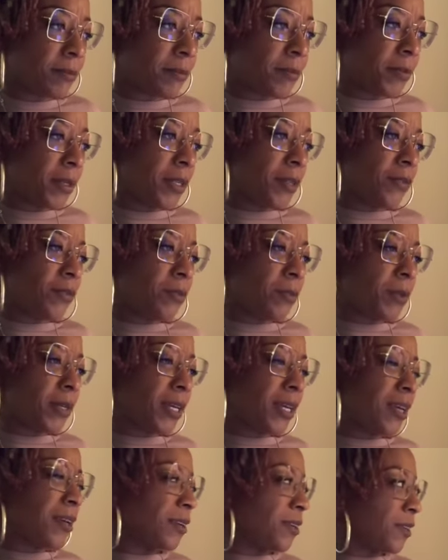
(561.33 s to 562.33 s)
Many of you may,
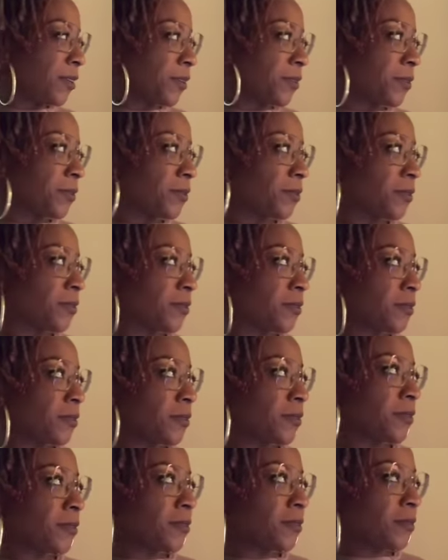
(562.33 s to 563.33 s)
I don't know.
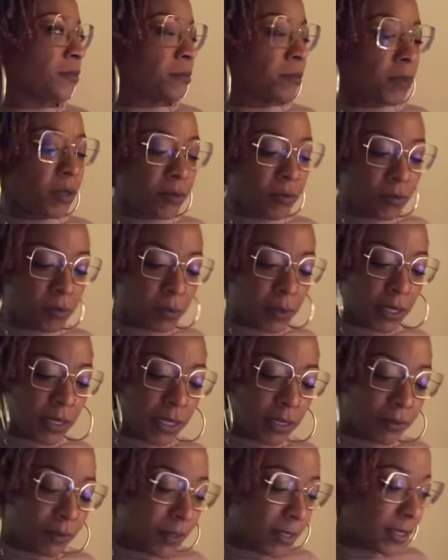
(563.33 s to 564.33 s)
Many of you may
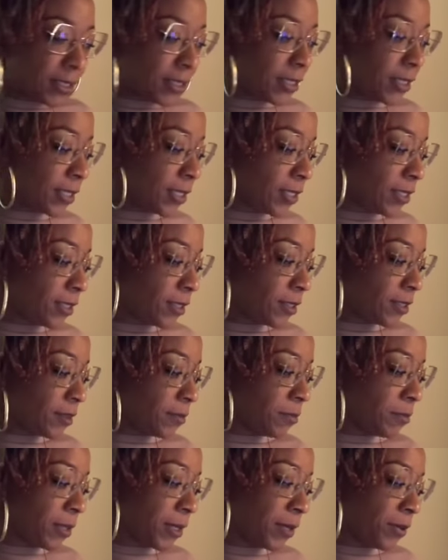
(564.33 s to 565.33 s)
live in a city.
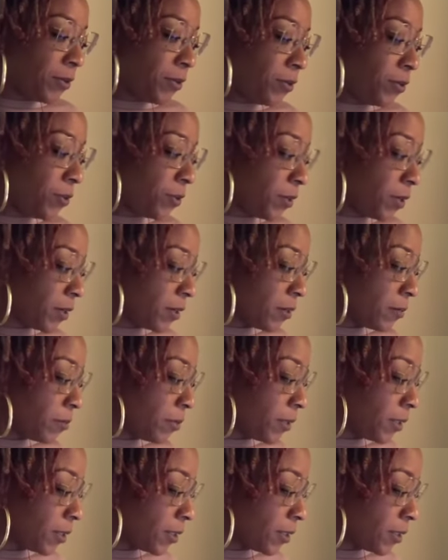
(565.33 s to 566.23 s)
Something about New York could be